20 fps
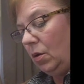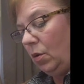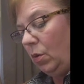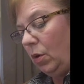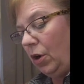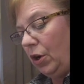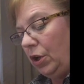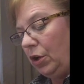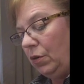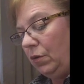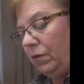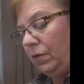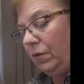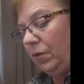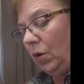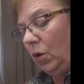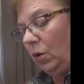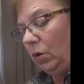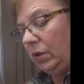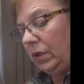where you
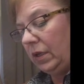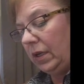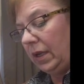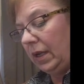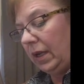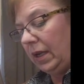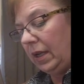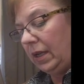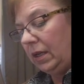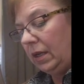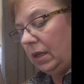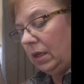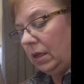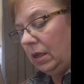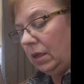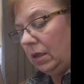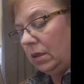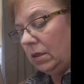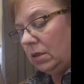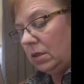folded it
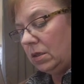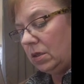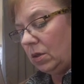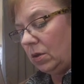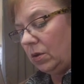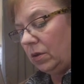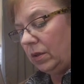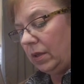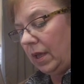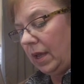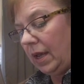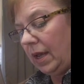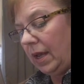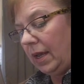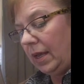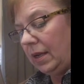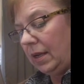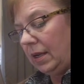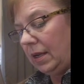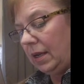so
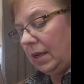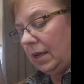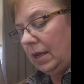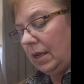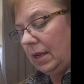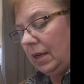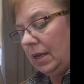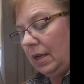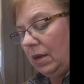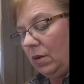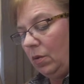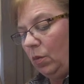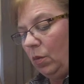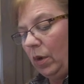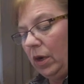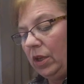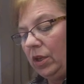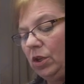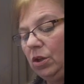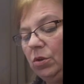that
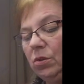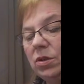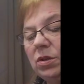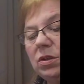when you